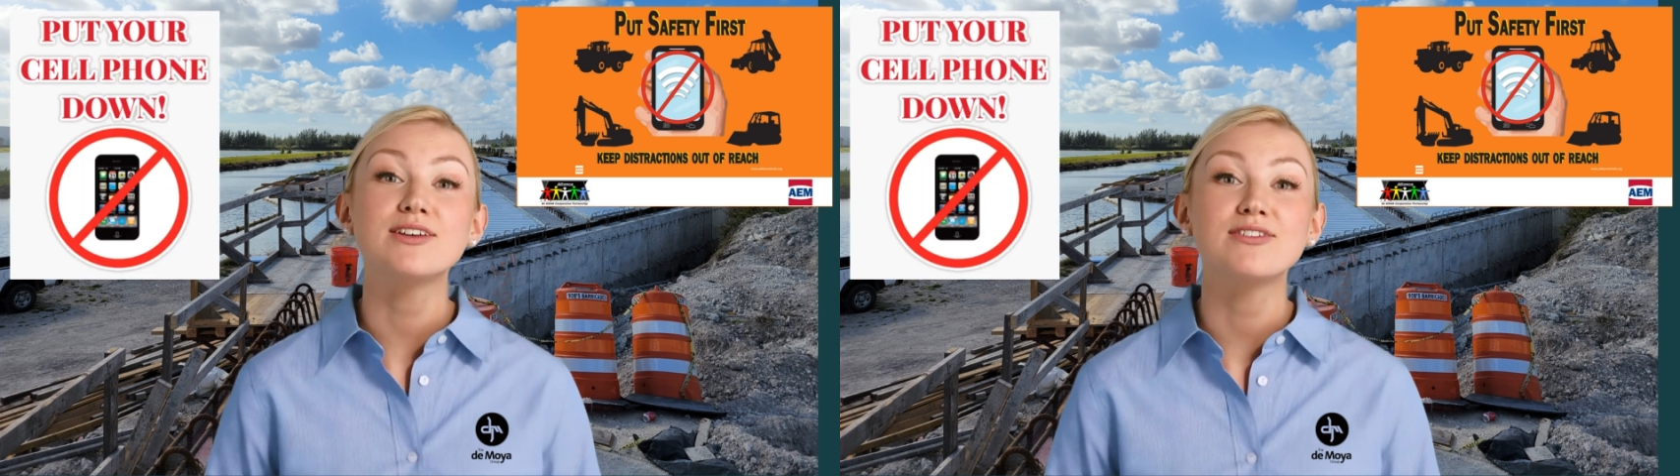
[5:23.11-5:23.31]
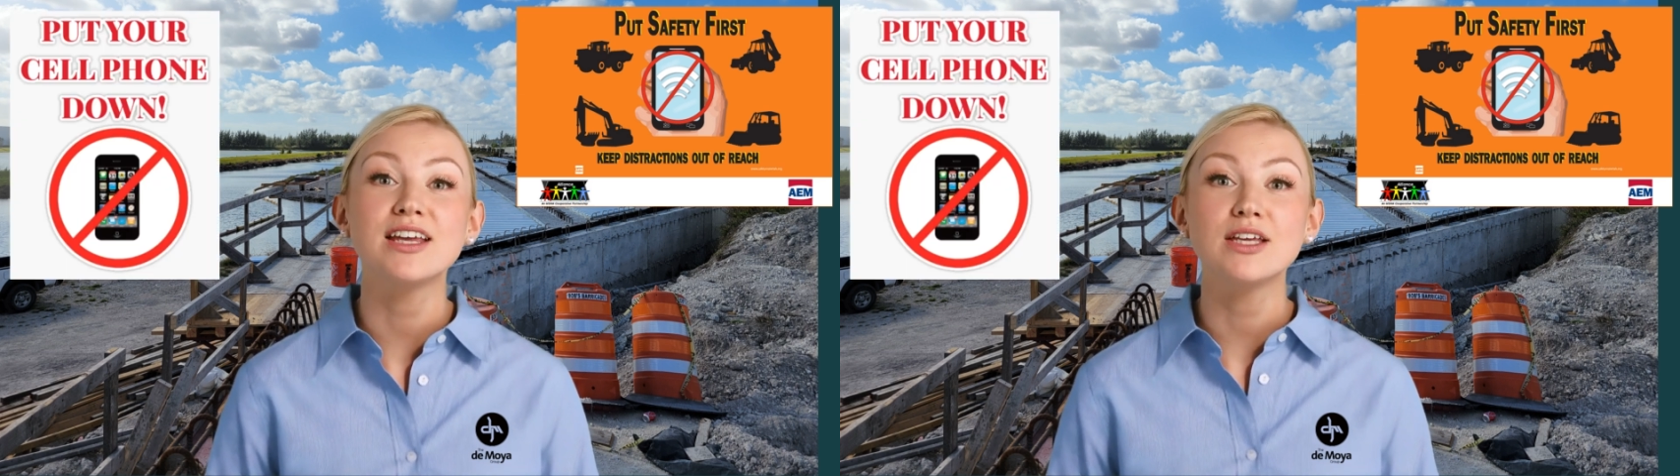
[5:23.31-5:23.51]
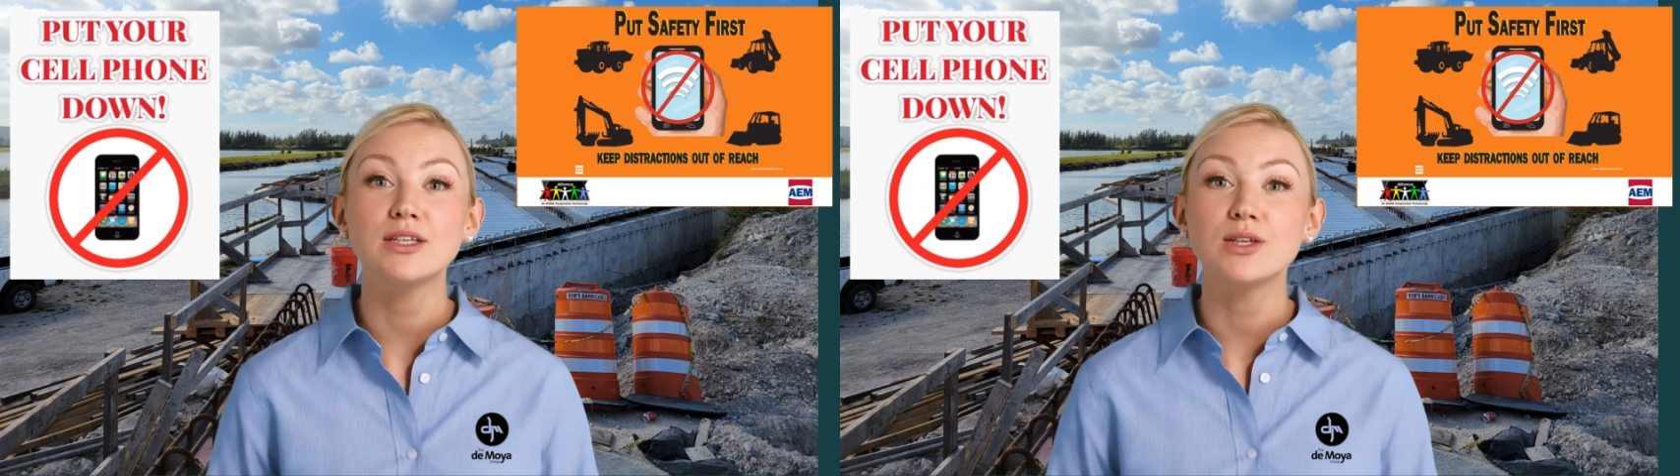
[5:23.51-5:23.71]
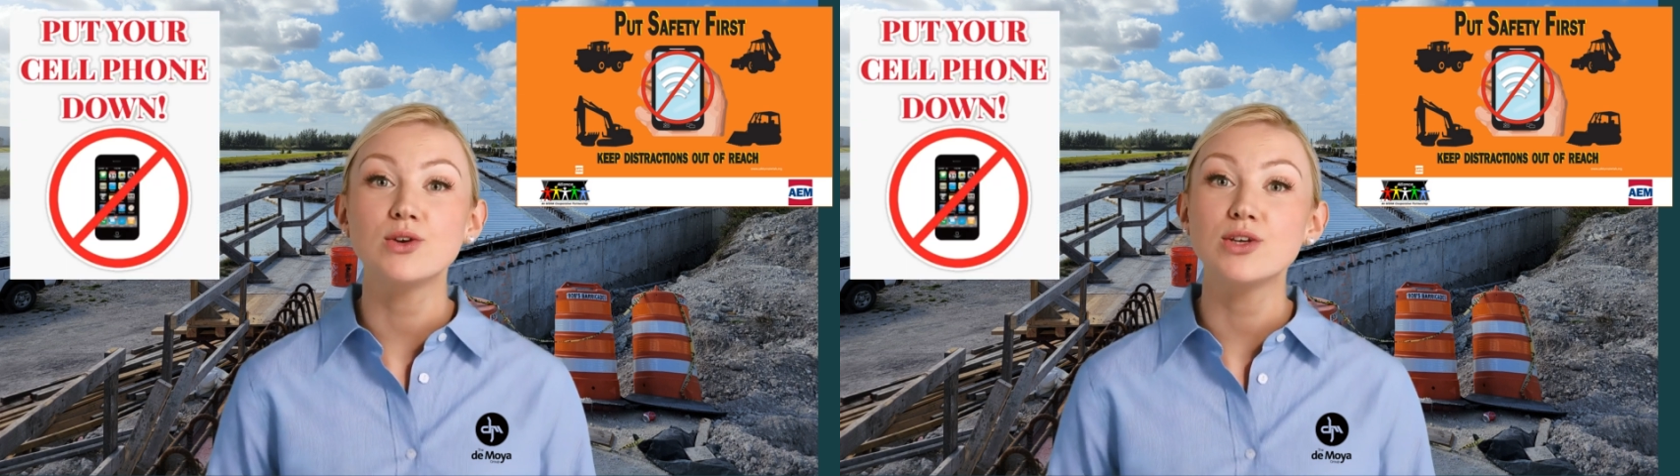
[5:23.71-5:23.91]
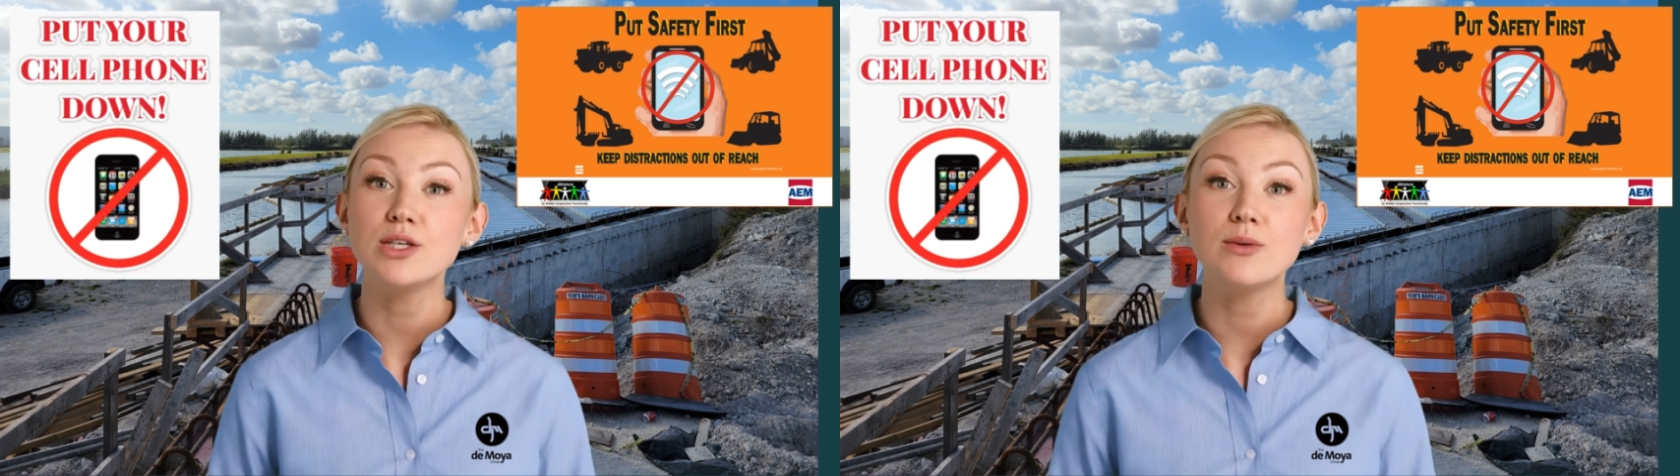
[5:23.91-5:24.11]
vehicle
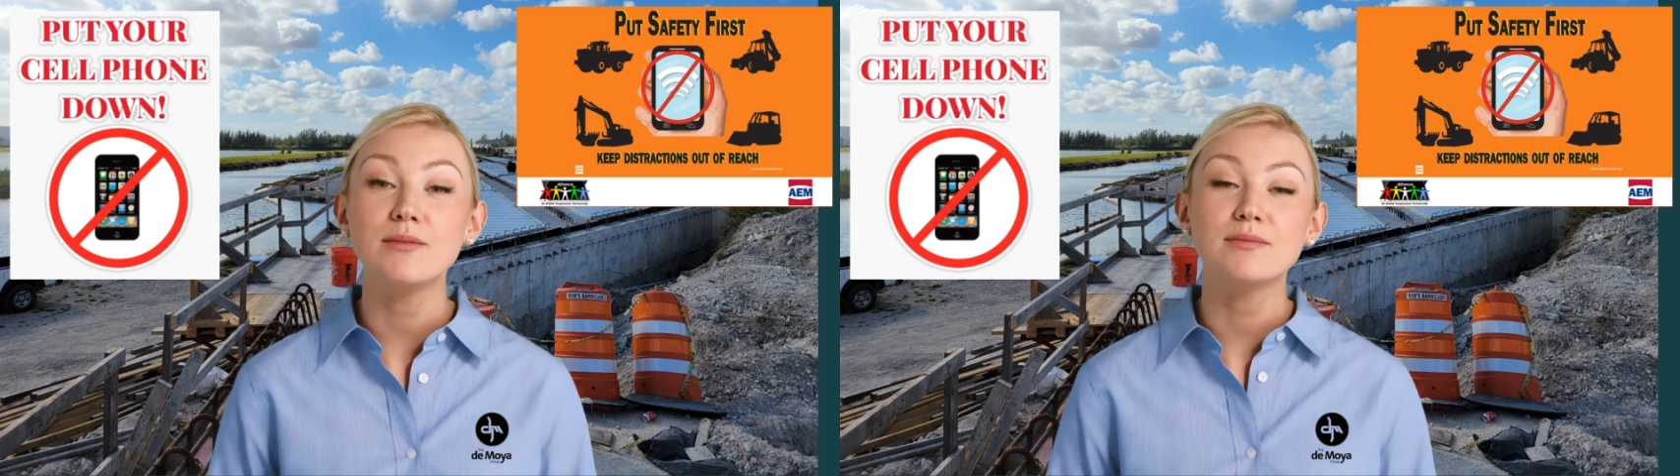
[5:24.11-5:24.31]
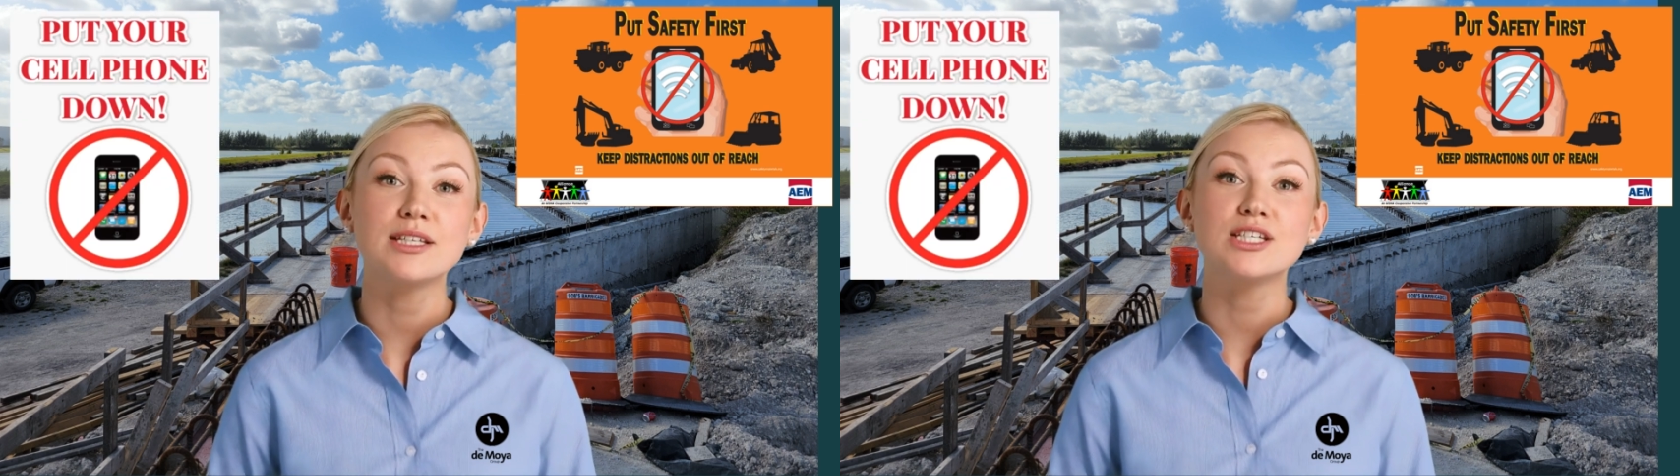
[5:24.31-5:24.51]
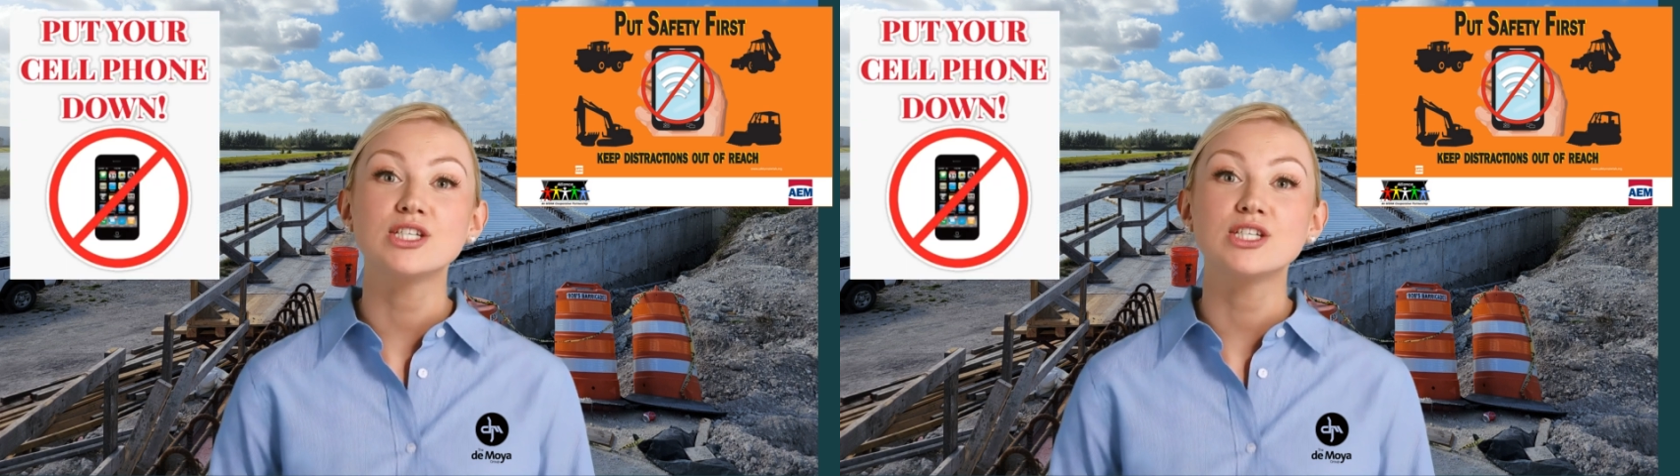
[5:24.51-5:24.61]
or equipment